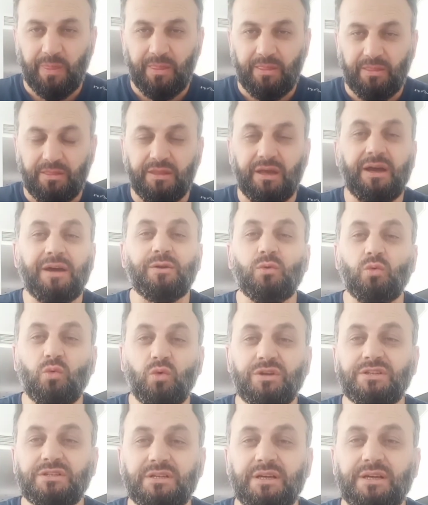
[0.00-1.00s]
that
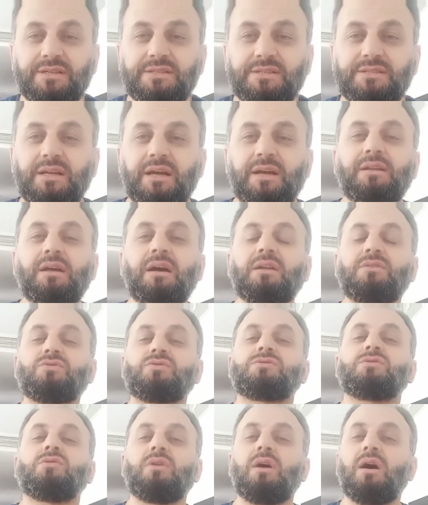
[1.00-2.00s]
which says that
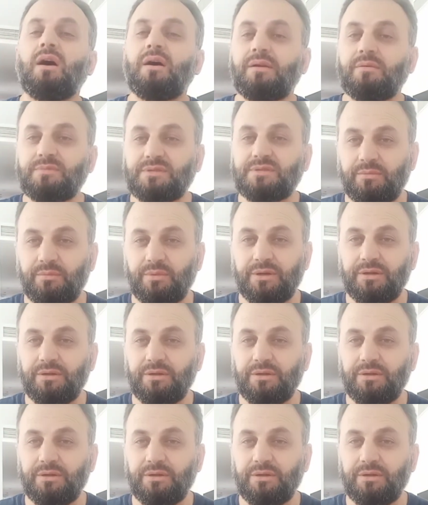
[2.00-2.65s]
ultrasound harms somebody.